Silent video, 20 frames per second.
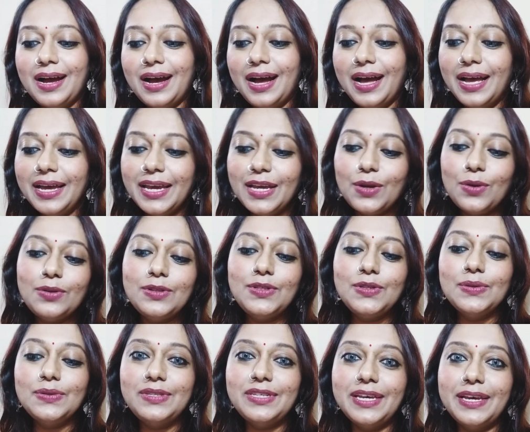I can
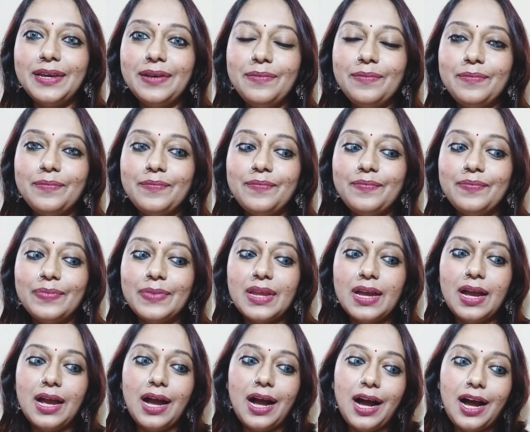also say
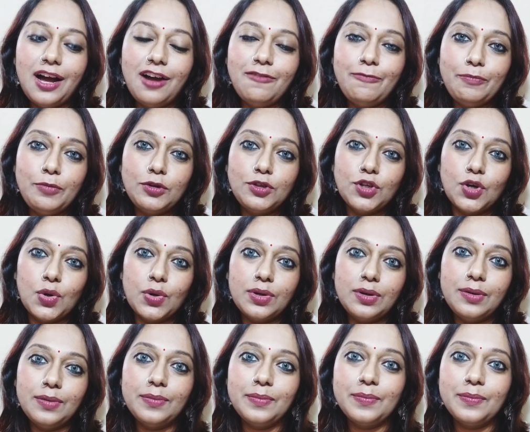I have put on,